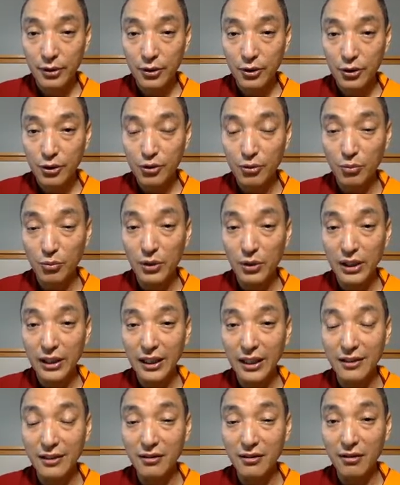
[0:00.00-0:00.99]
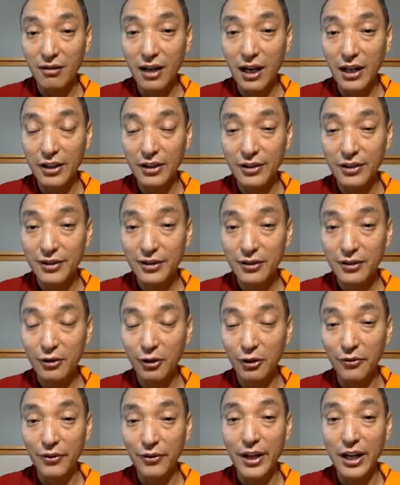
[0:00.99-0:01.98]
So we can ride
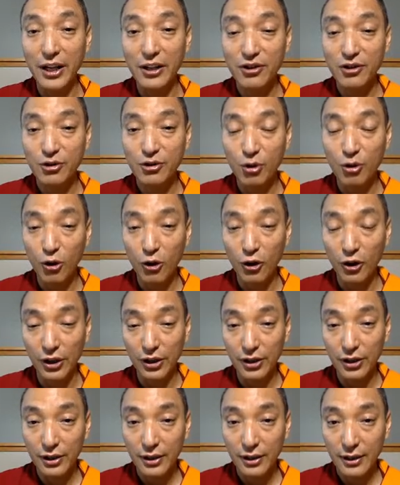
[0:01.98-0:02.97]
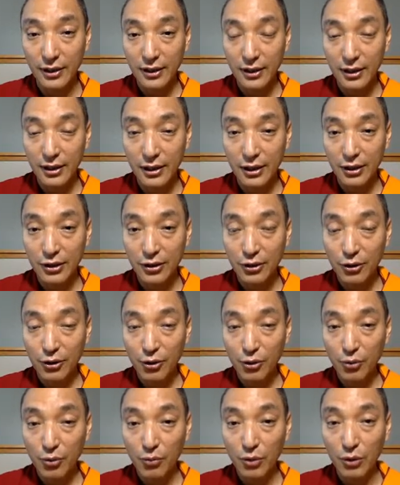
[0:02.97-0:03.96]
on that joy.
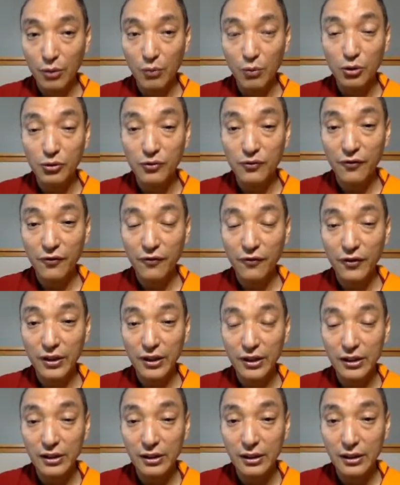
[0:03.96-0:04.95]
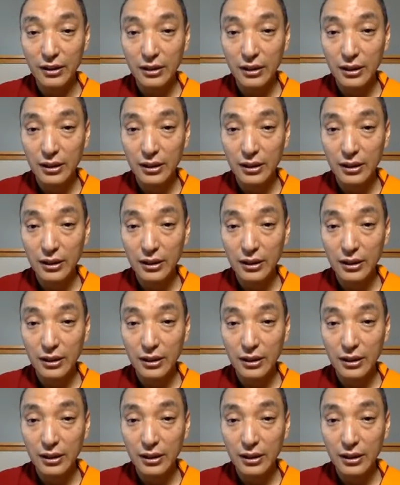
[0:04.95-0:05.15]
We won't feel